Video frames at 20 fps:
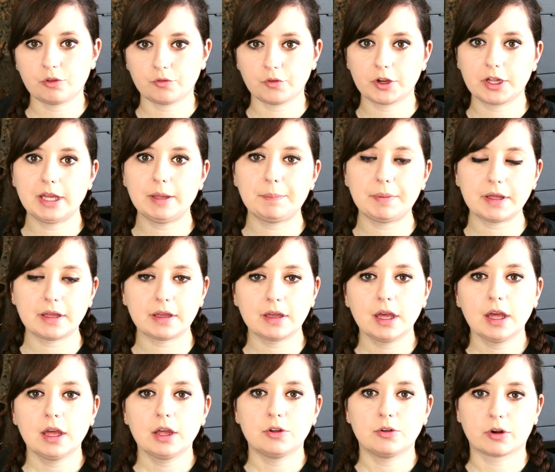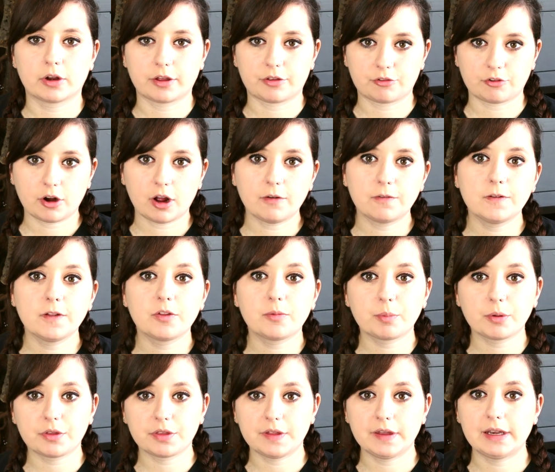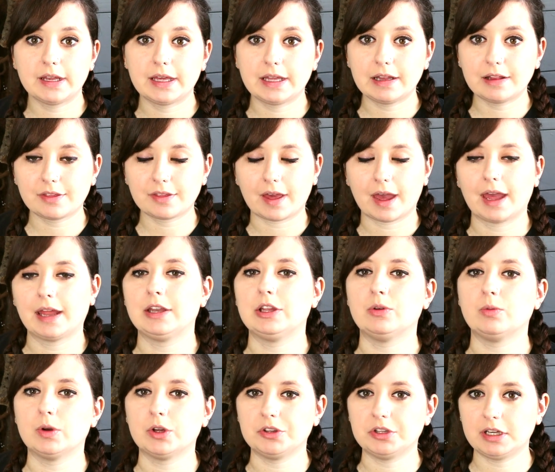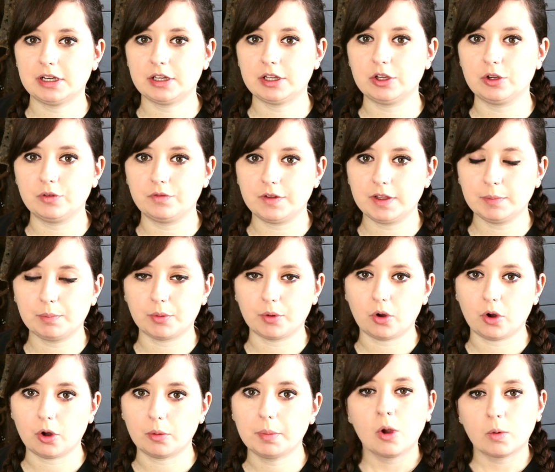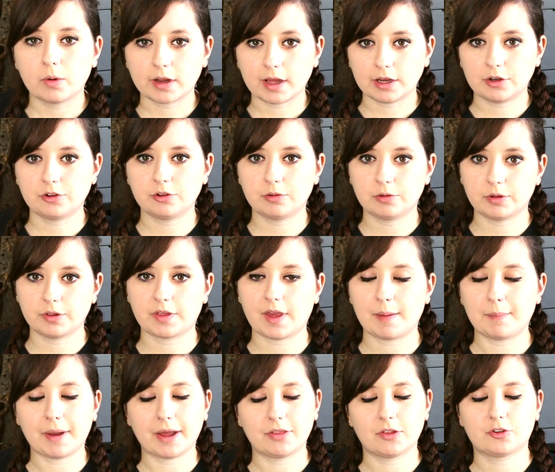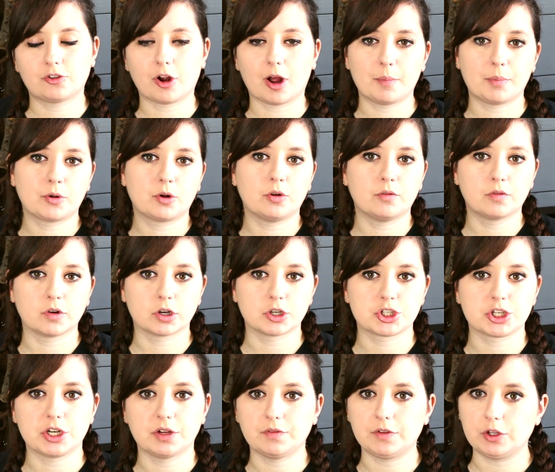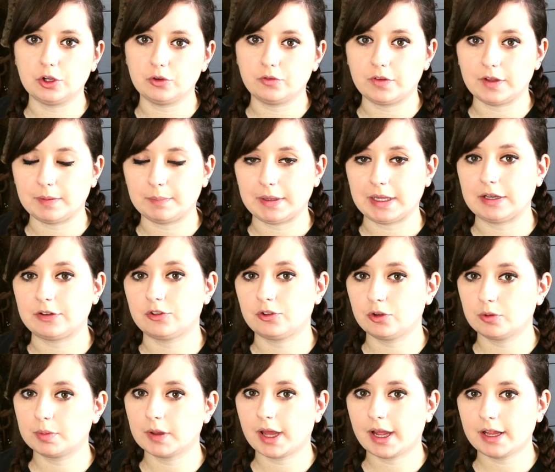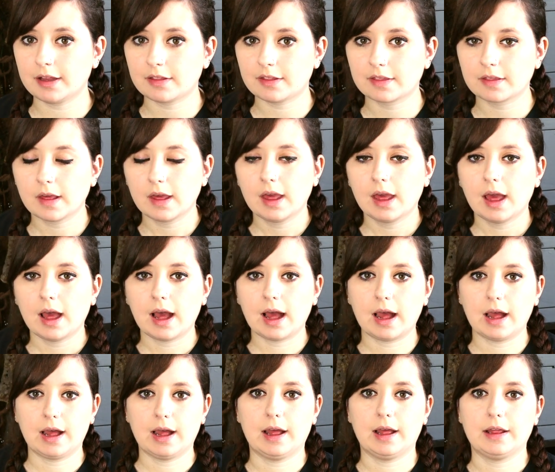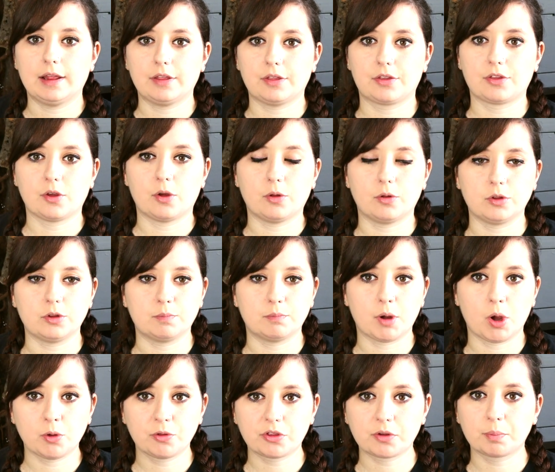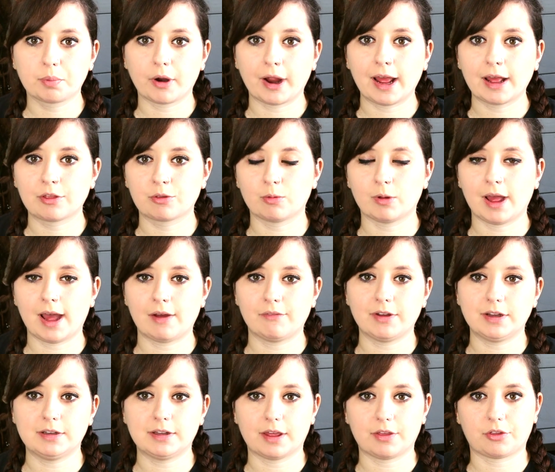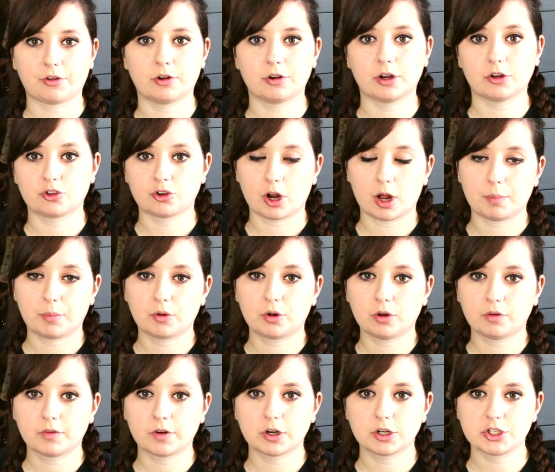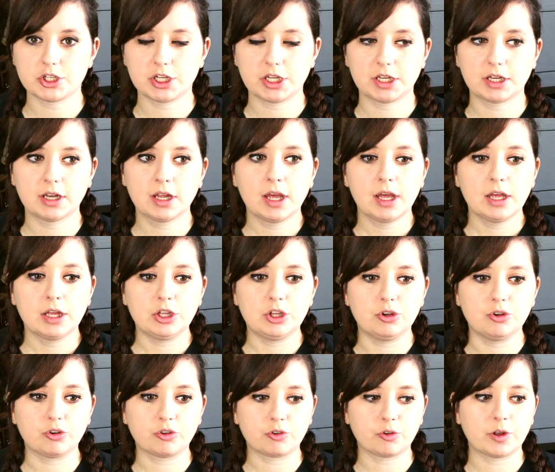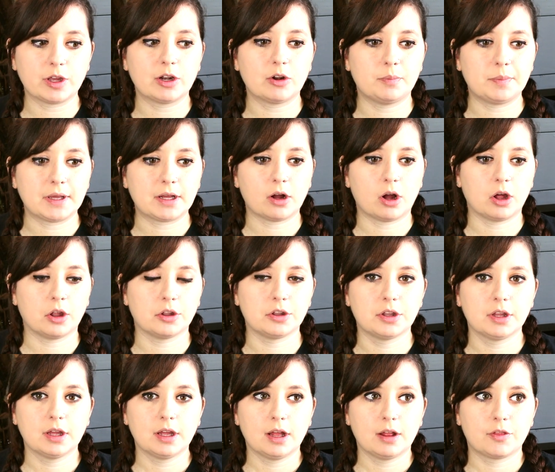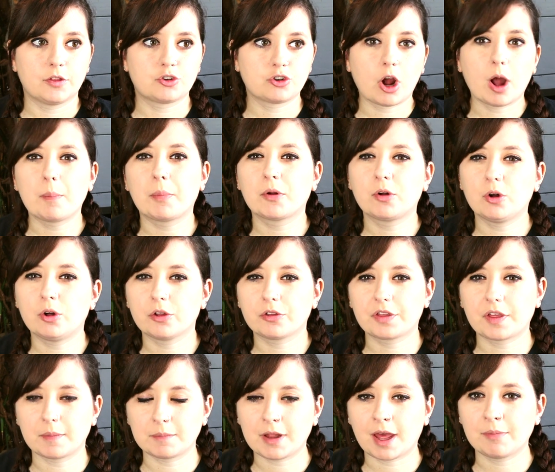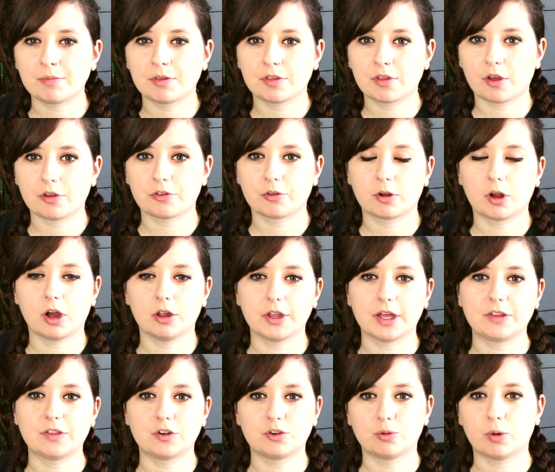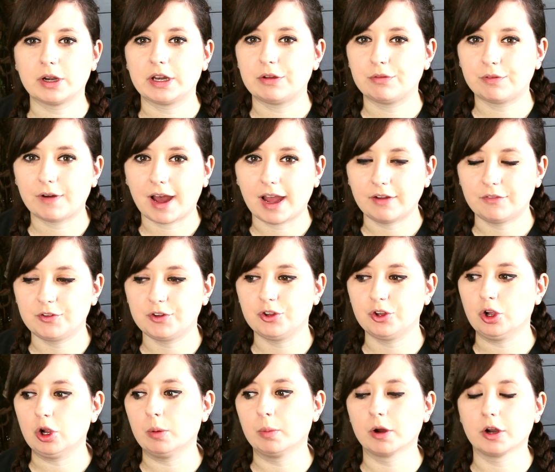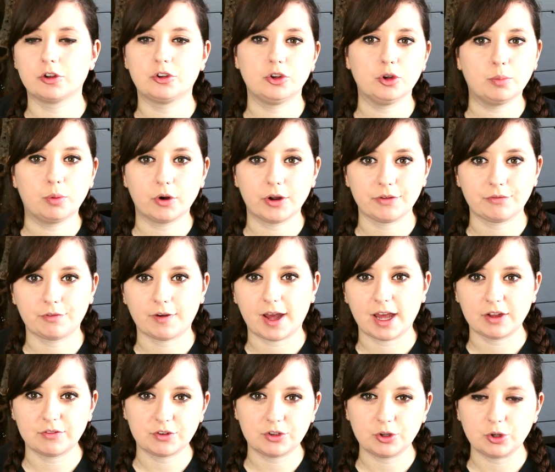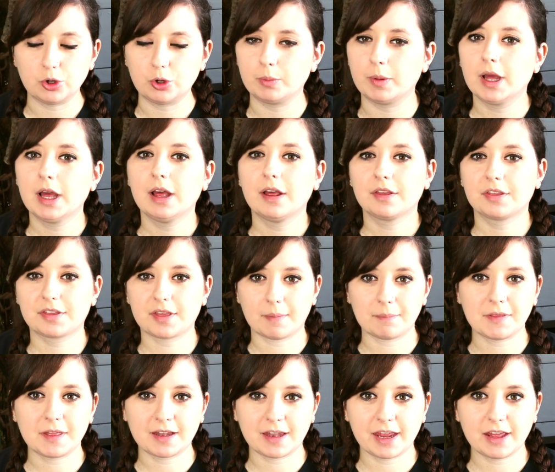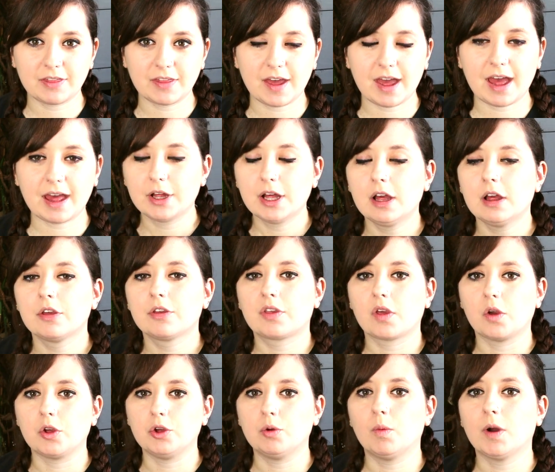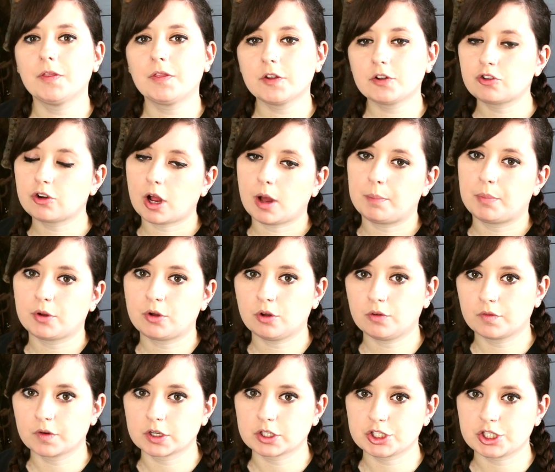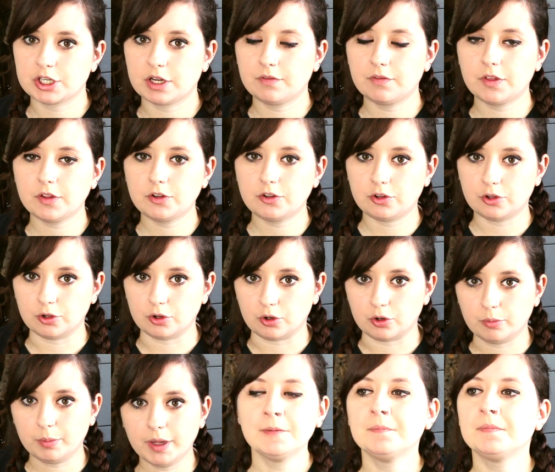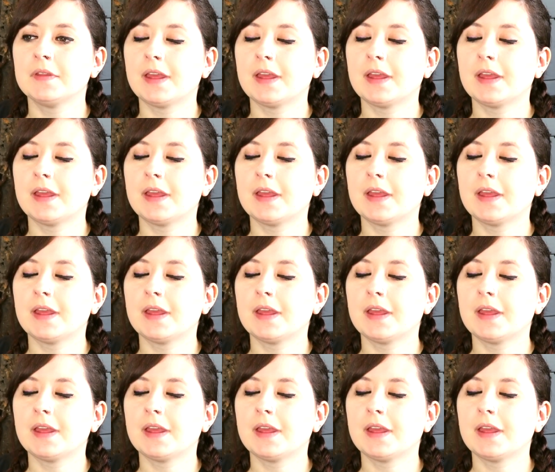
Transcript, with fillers: So if you're keeping your Gastropholis prasina inside, you will need a UV bulb. What I do is I buy the tropical version of UVB tube lights. Uh, so most brands will have a desert and a tropical version. Usually it'll be called the tropical sometimes is also called like the 25 tube or a 2.5 tube, something like that. So you want the tropical version of the tube.